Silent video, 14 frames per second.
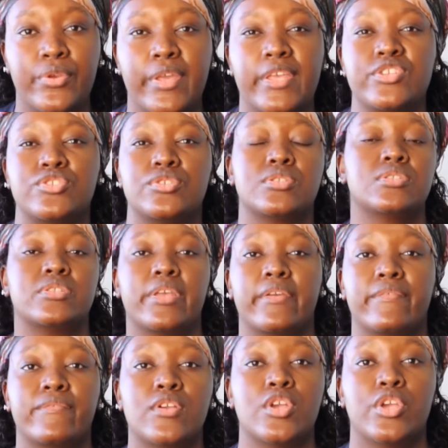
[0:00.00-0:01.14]
your agent
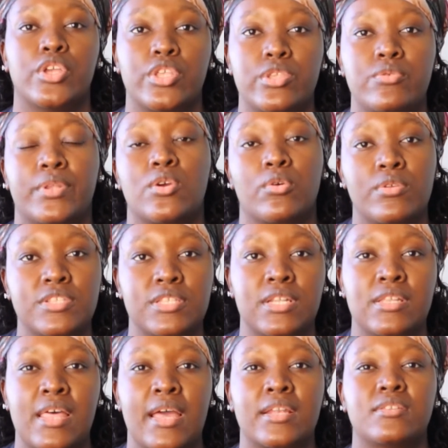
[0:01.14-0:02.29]
if you want to
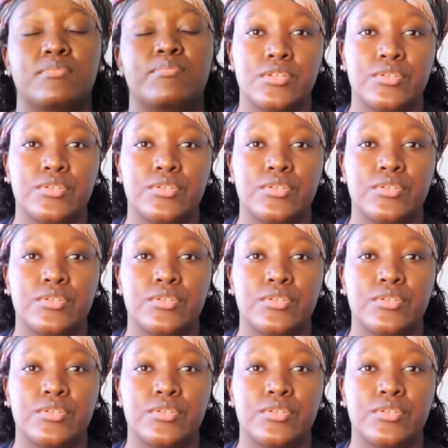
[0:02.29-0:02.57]
consider that.